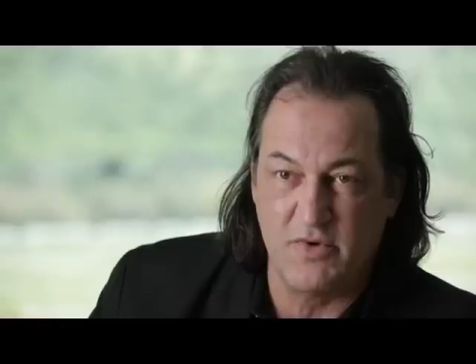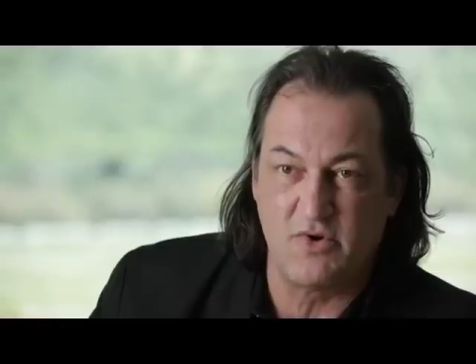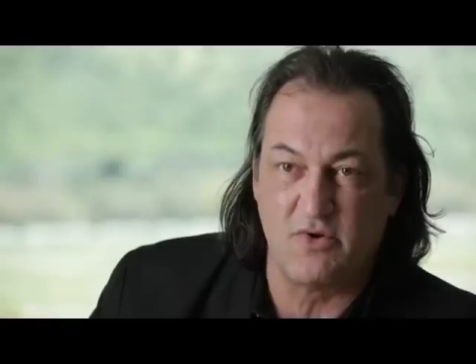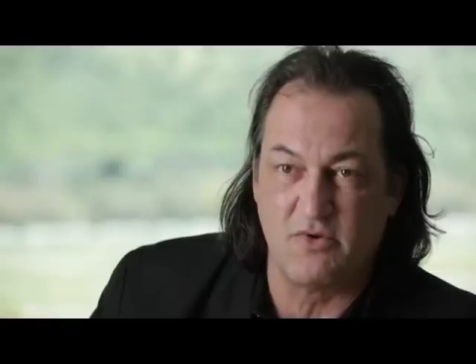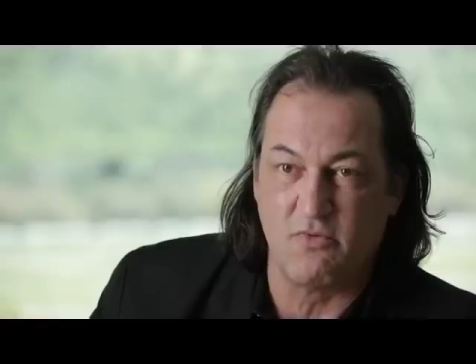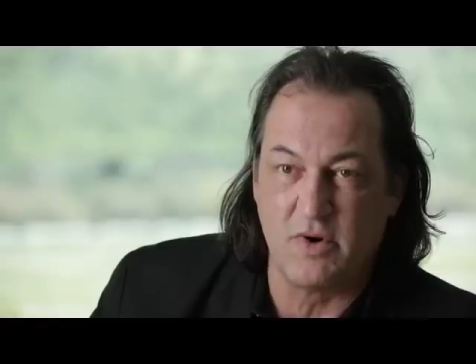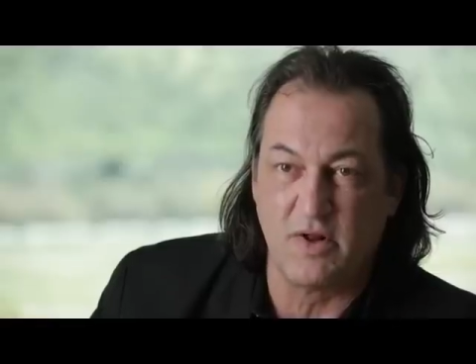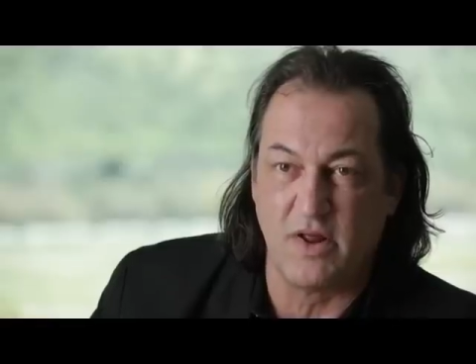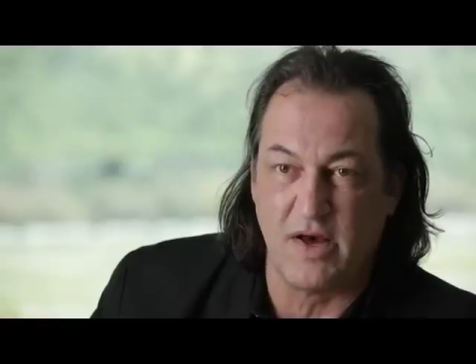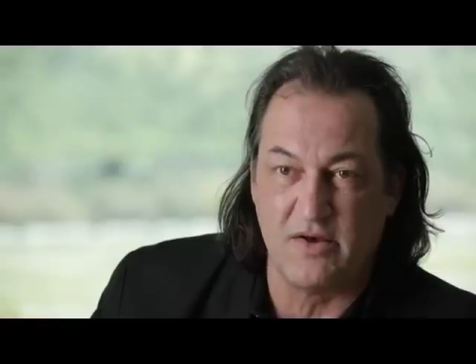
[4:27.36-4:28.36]
we start to
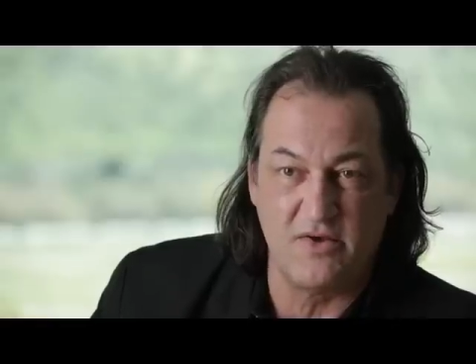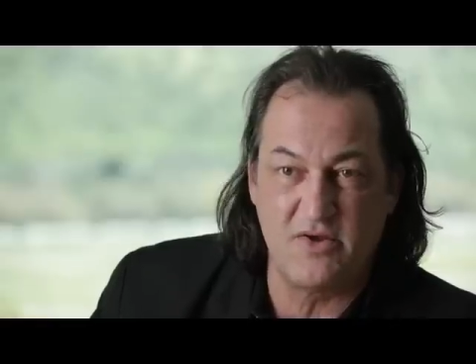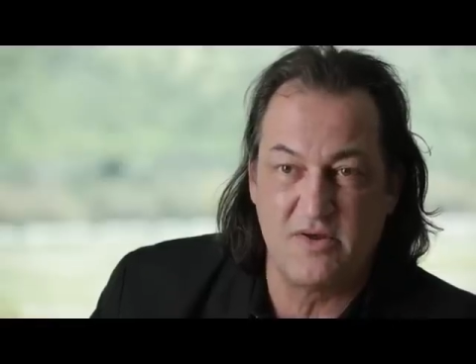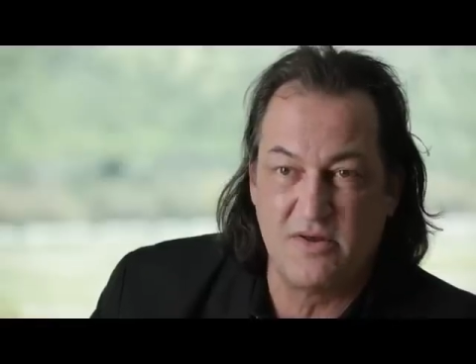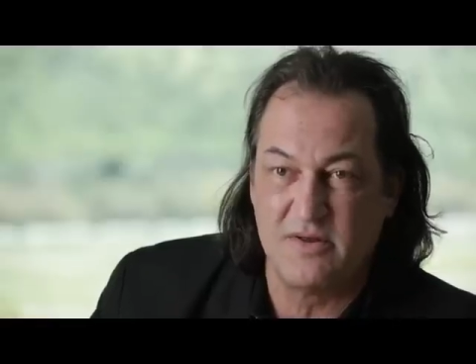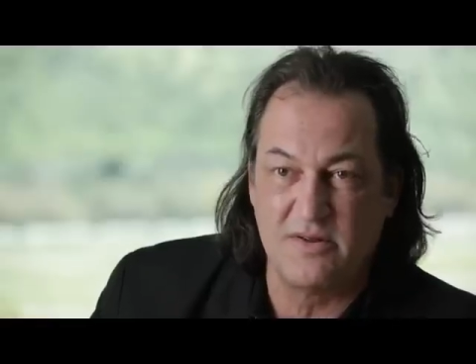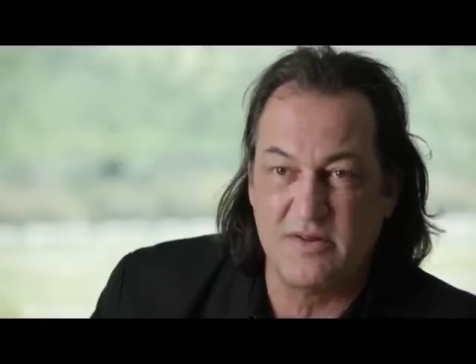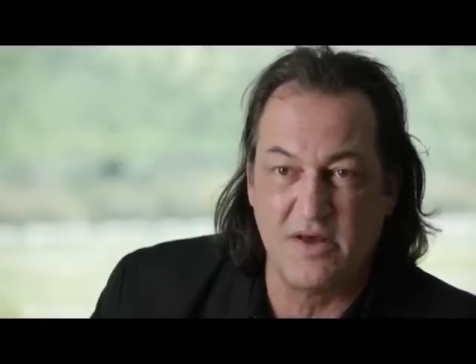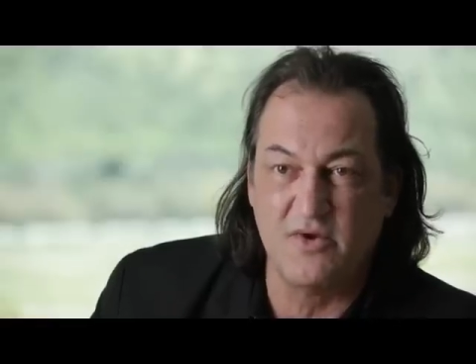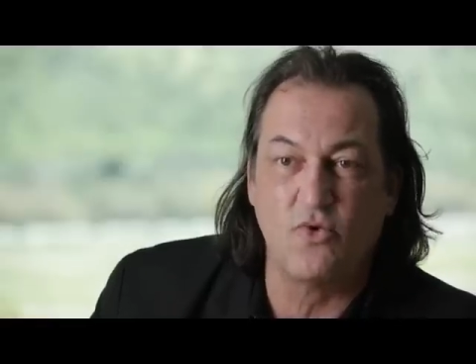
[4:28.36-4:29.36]
realize
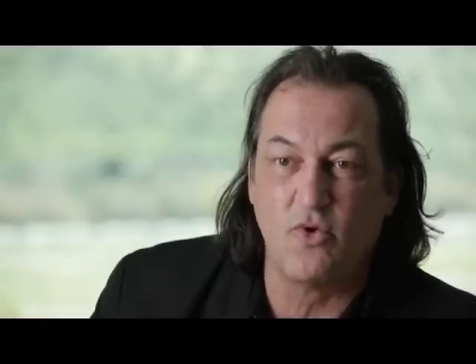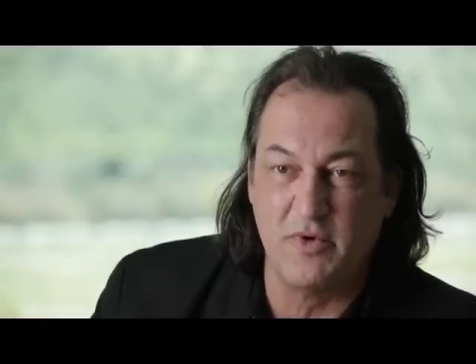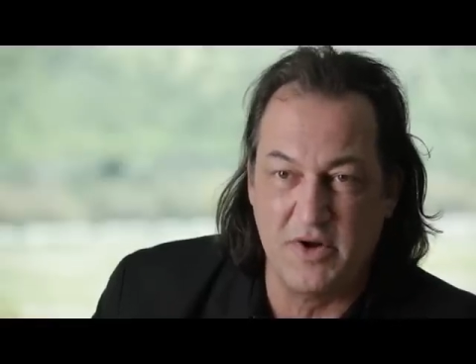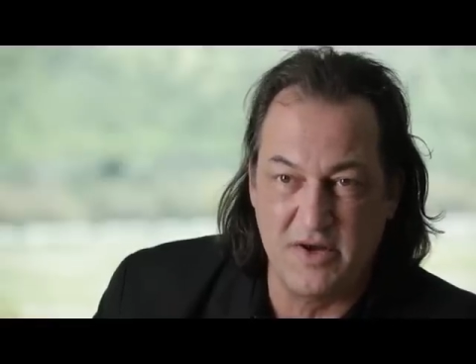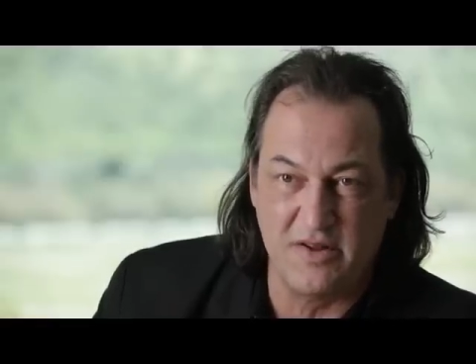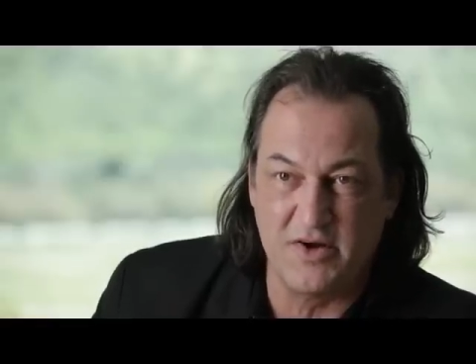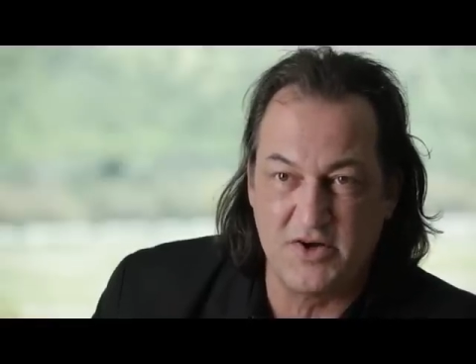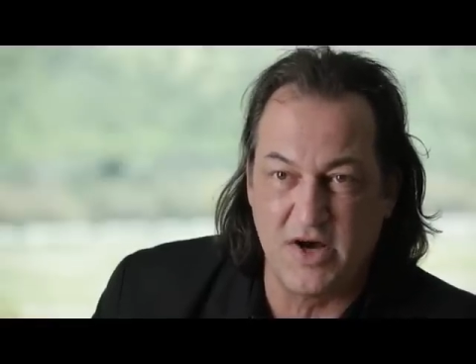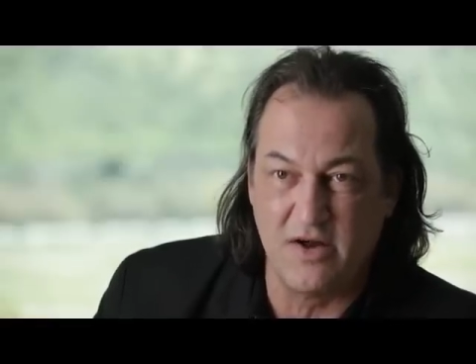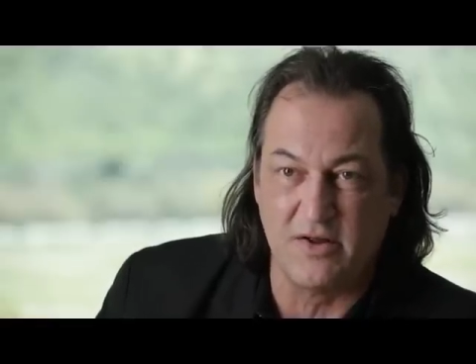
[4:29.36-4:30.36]
the enormity of
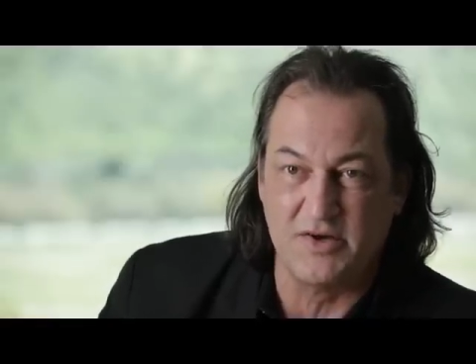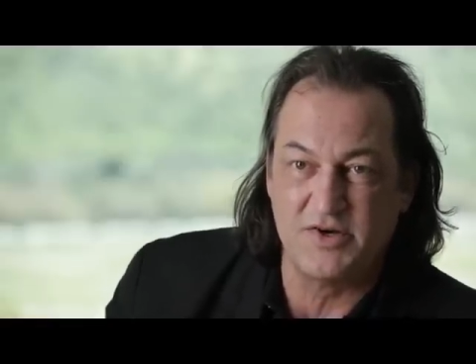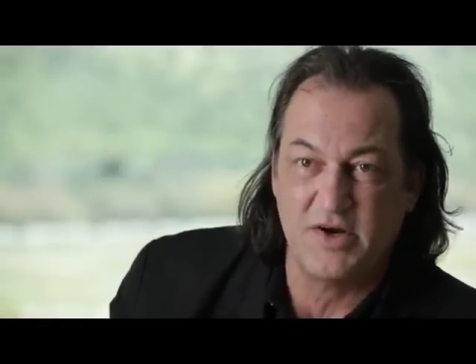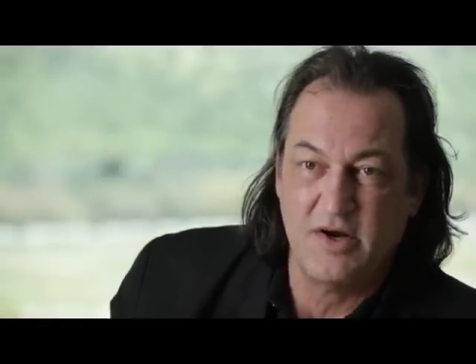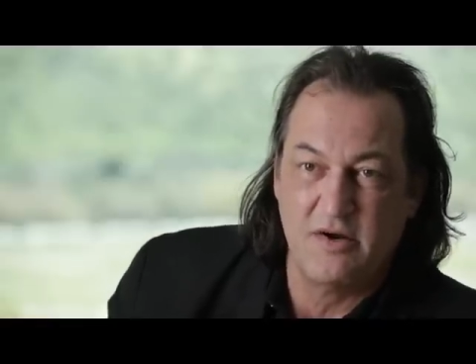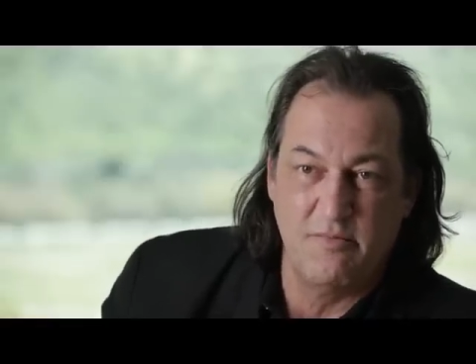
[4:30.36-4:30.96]
the challenge.